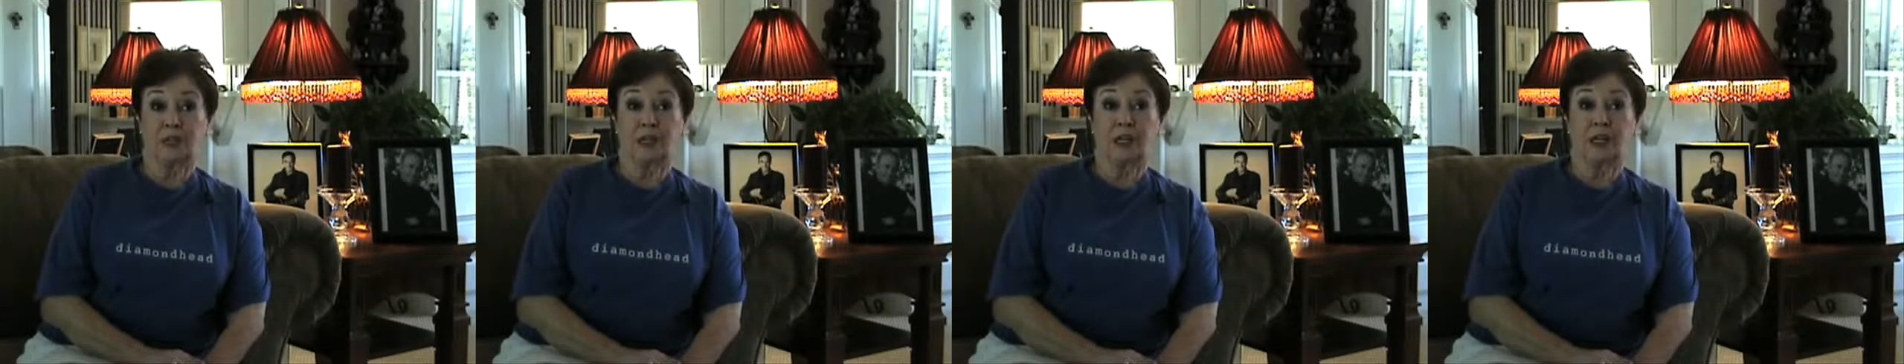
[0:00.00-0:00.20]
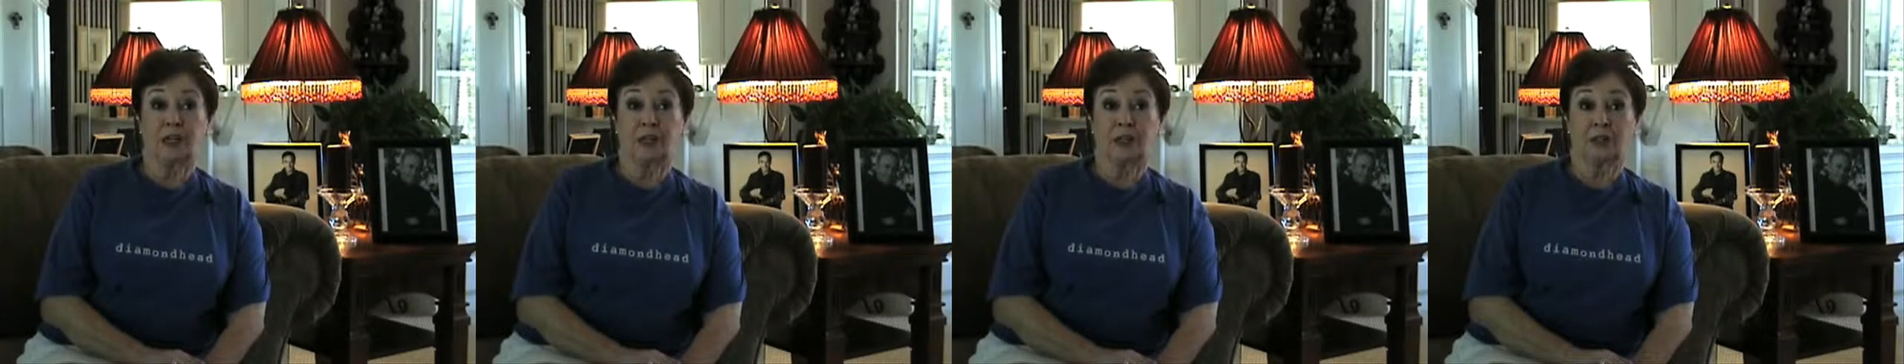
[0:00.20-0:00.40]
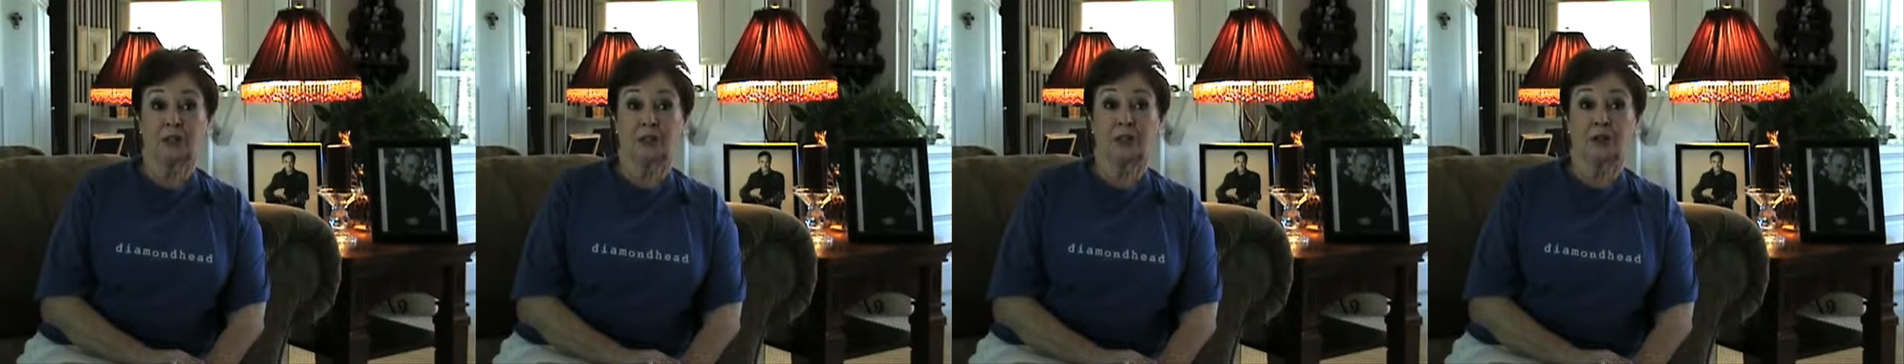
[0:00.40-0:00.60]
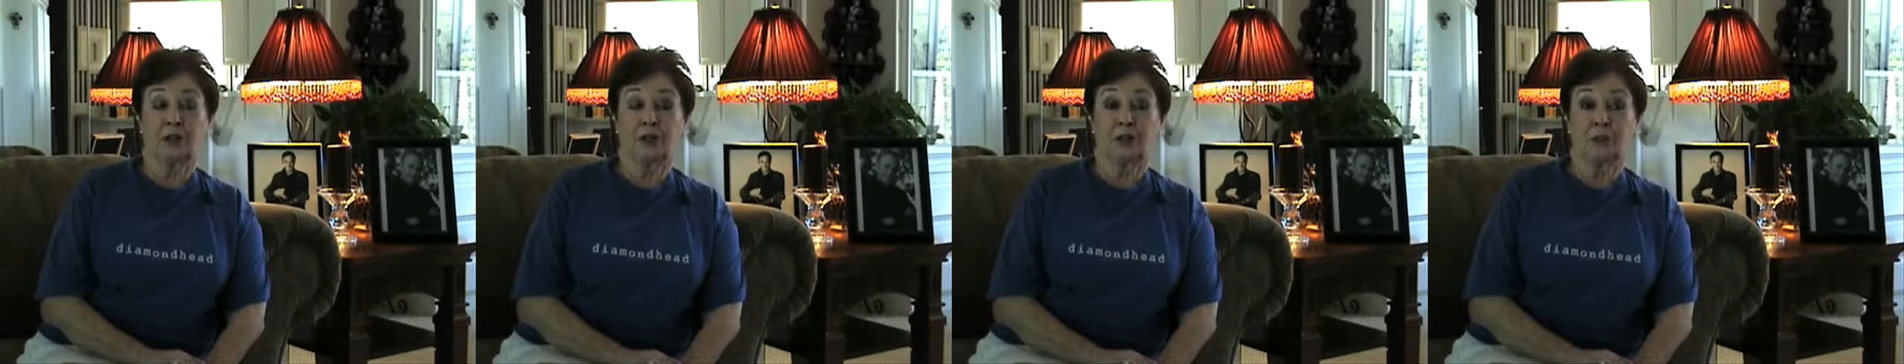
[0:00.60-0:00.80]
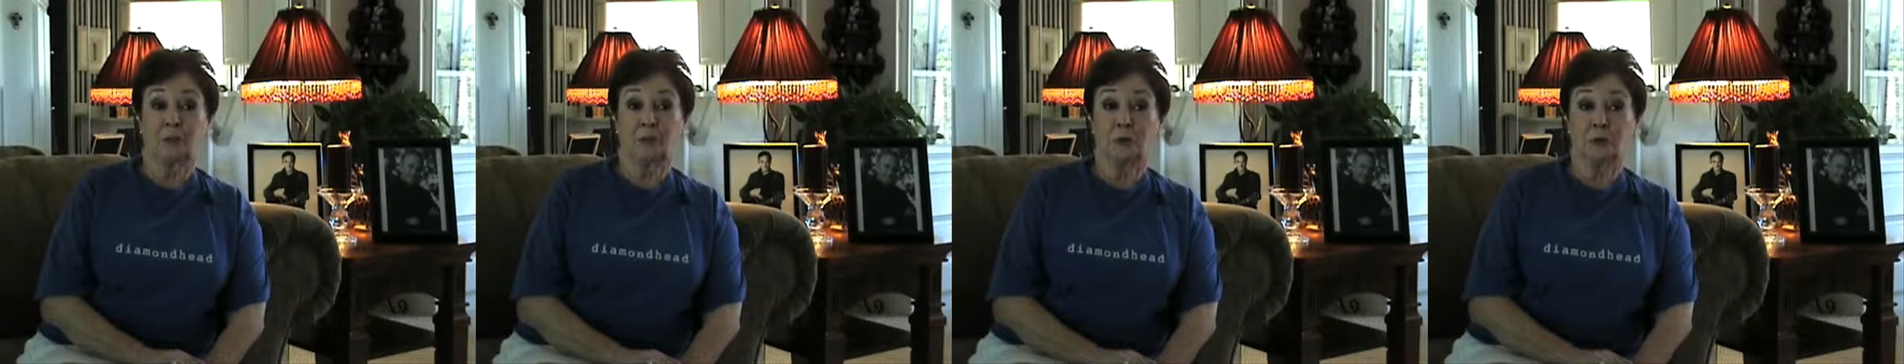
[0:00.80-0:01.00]
in a
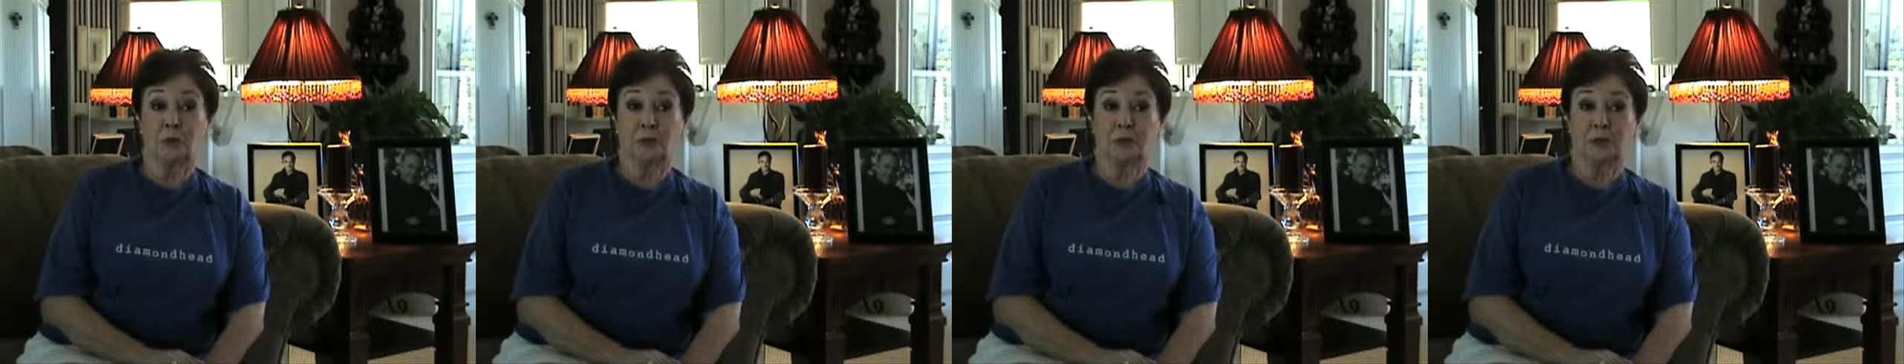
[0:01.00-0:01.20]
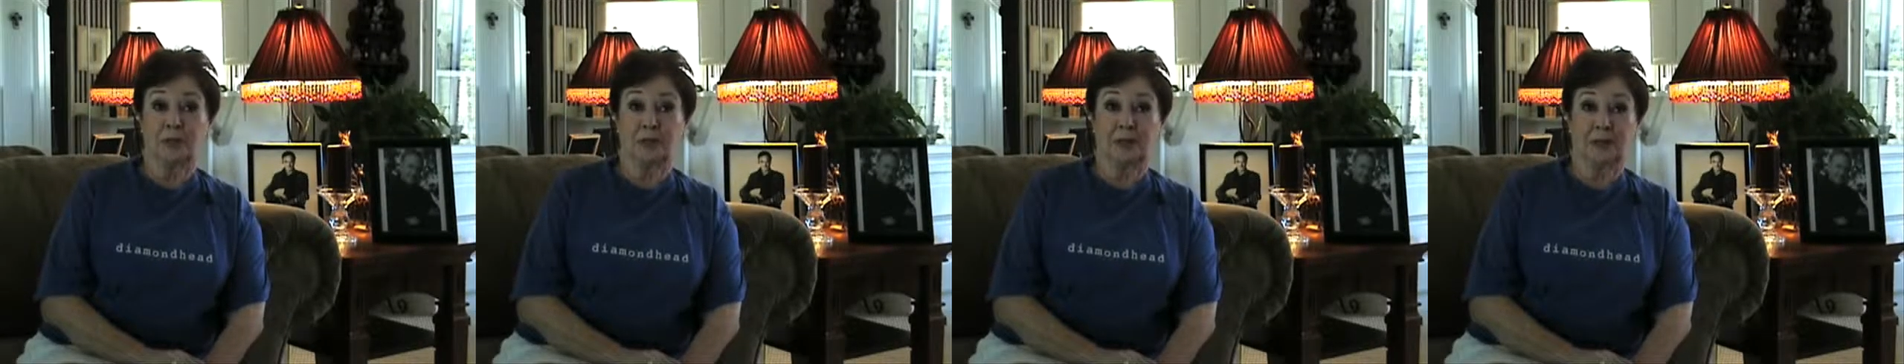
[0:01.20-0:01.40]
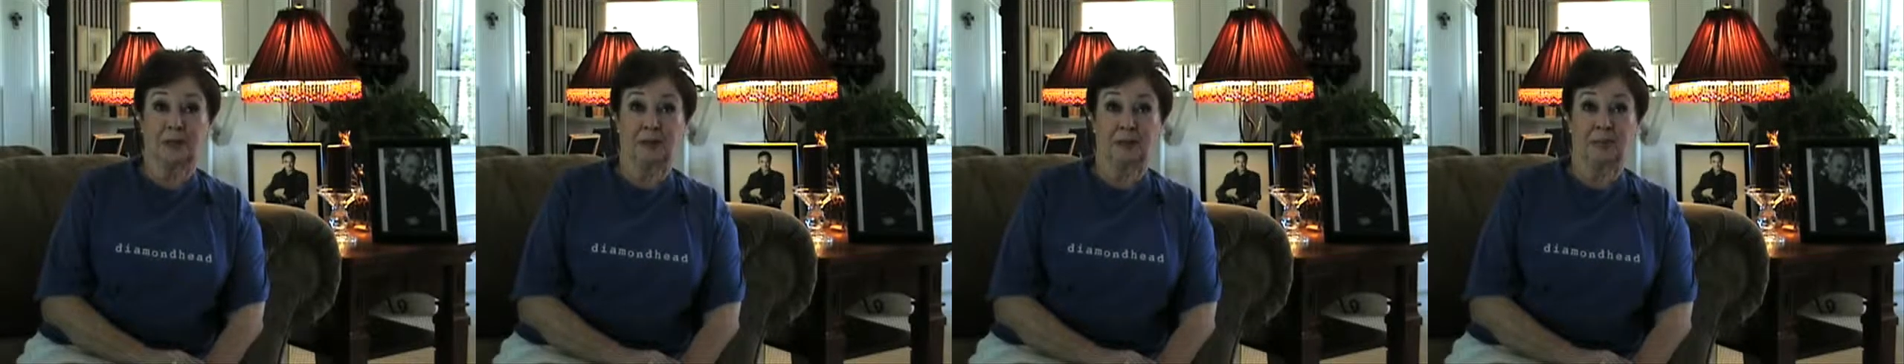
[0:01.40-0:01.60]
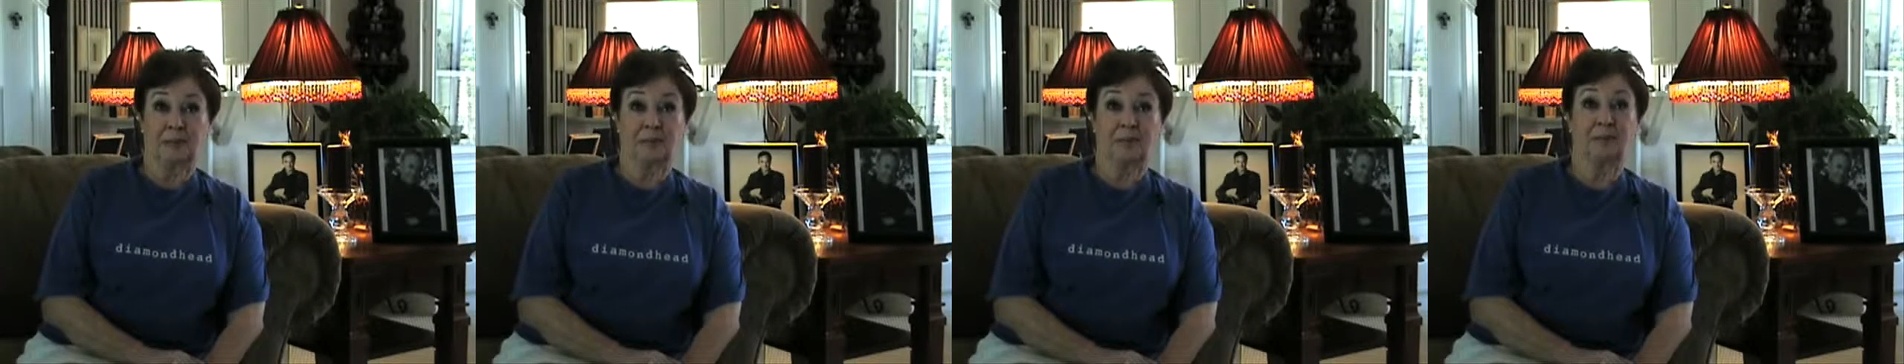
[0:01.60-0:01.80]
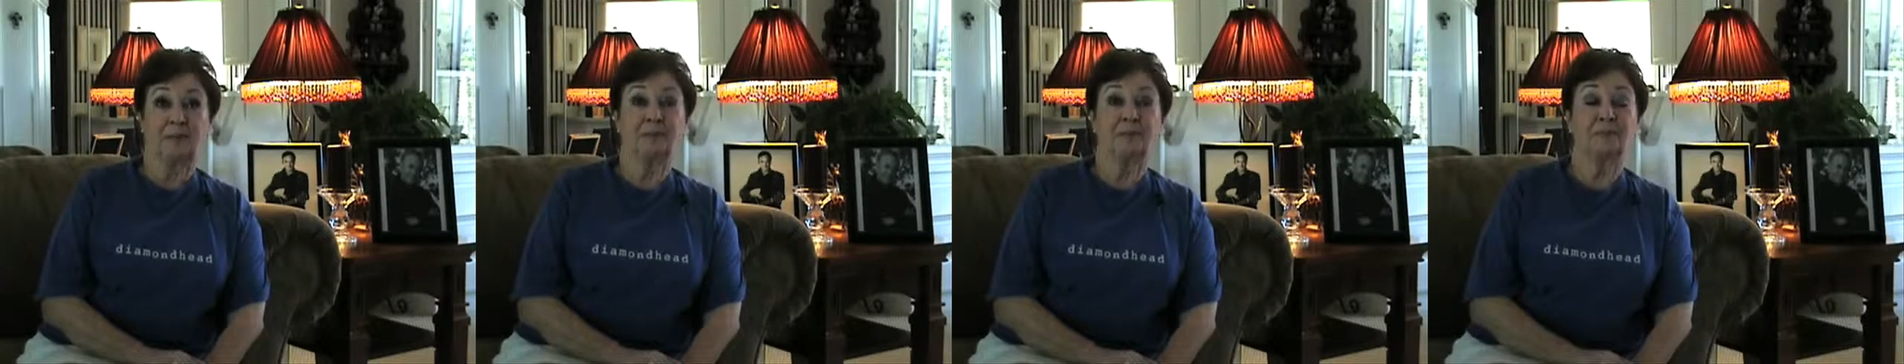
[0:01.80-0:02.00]
good mood.
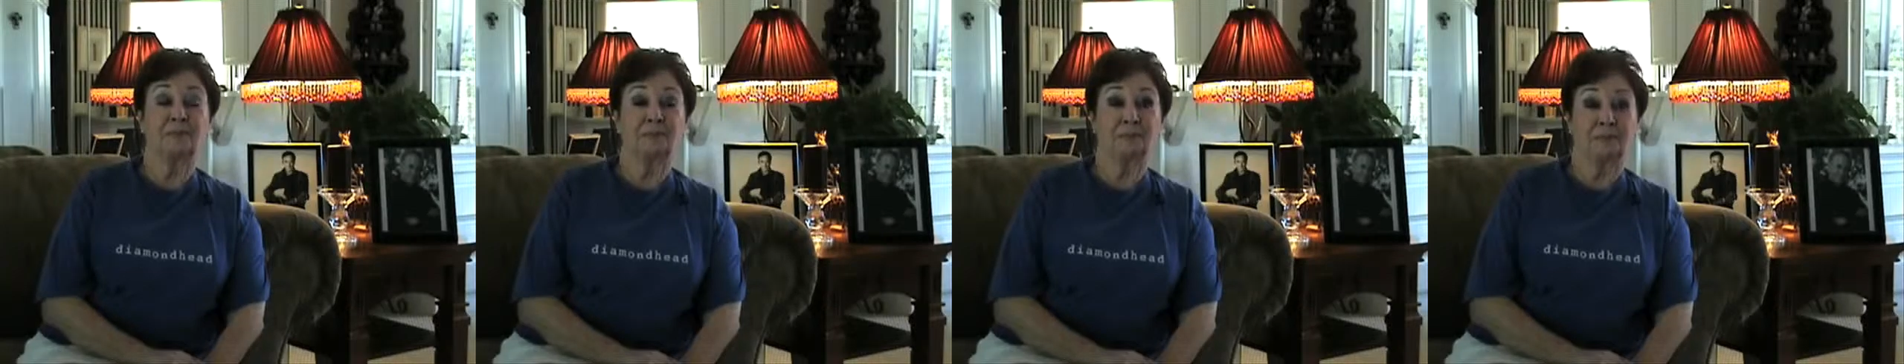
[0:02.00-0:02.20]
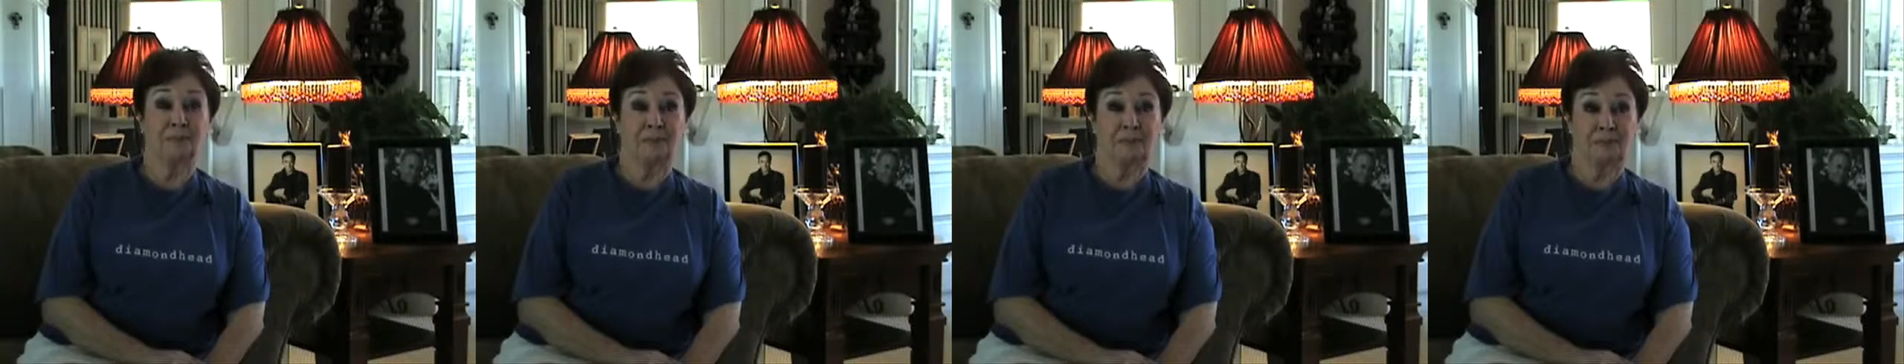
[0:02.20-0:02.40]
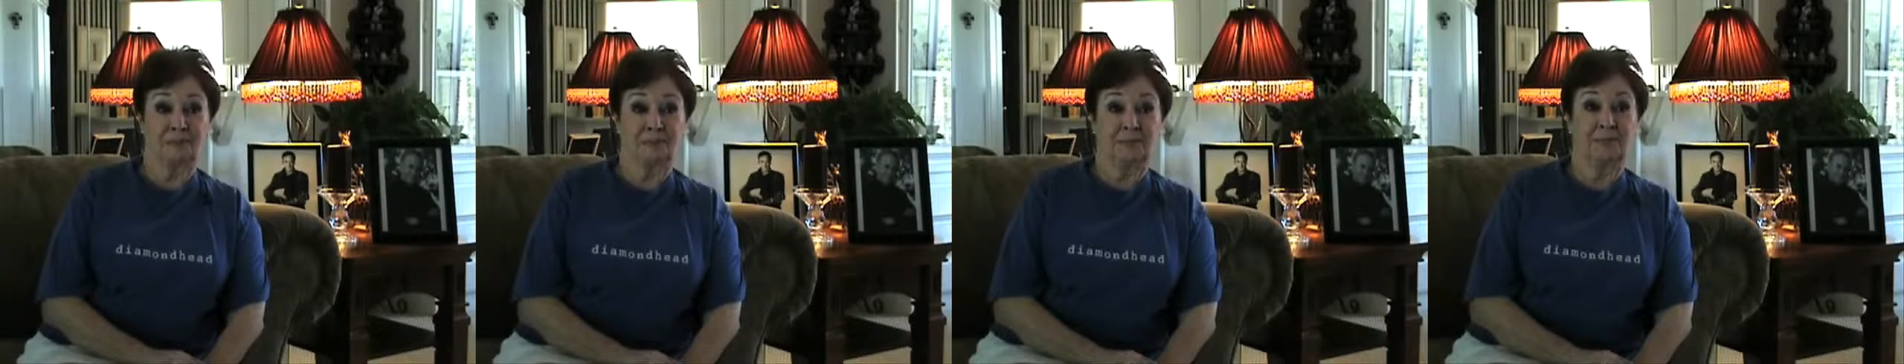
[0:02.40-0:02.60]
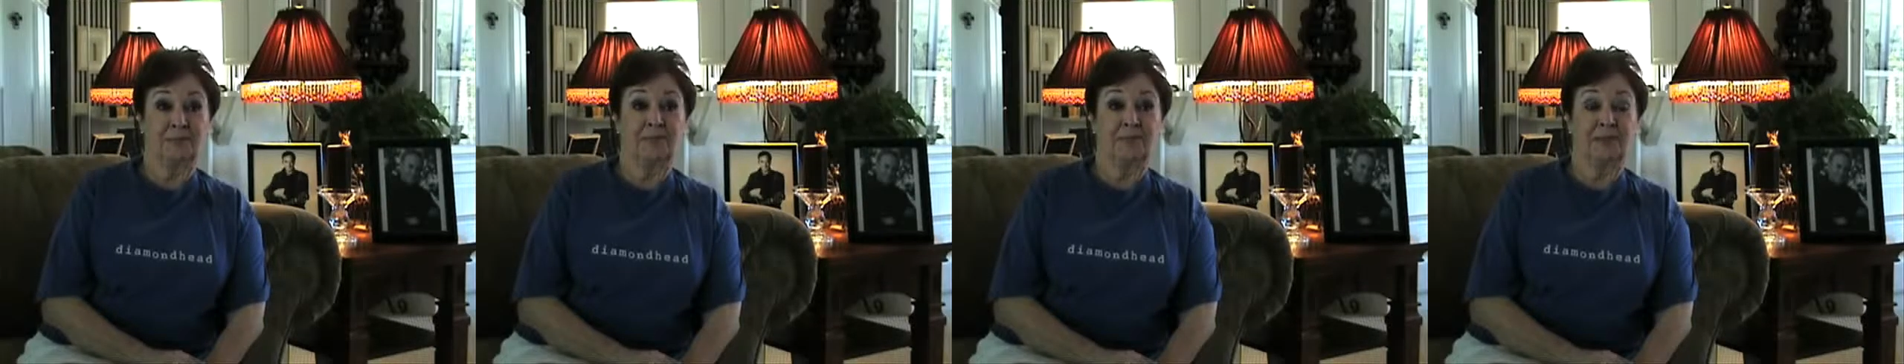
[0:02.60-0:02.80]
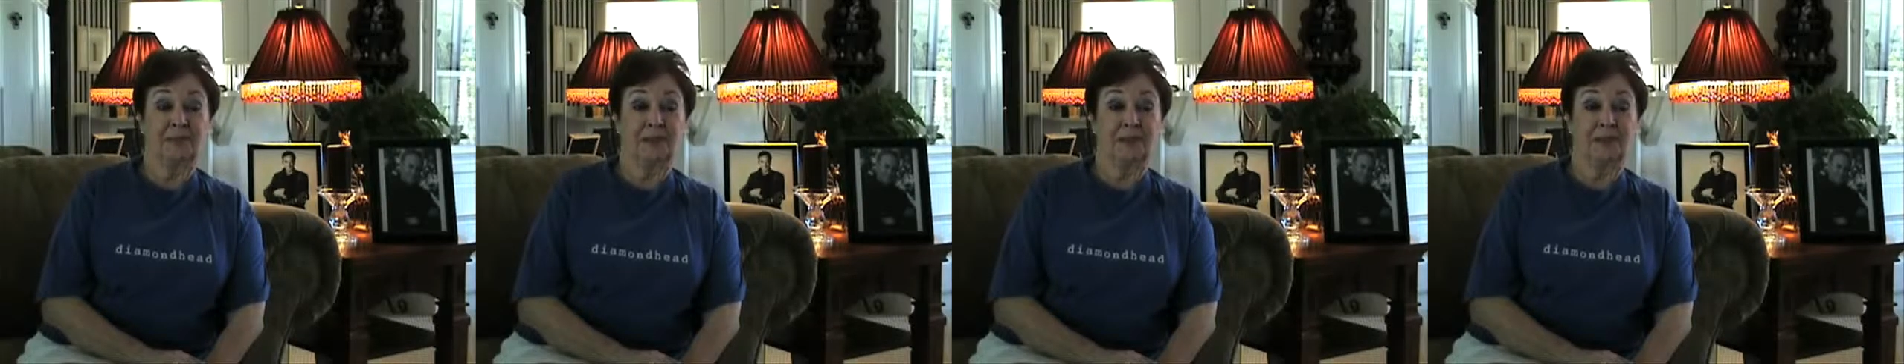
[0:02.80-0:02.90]
And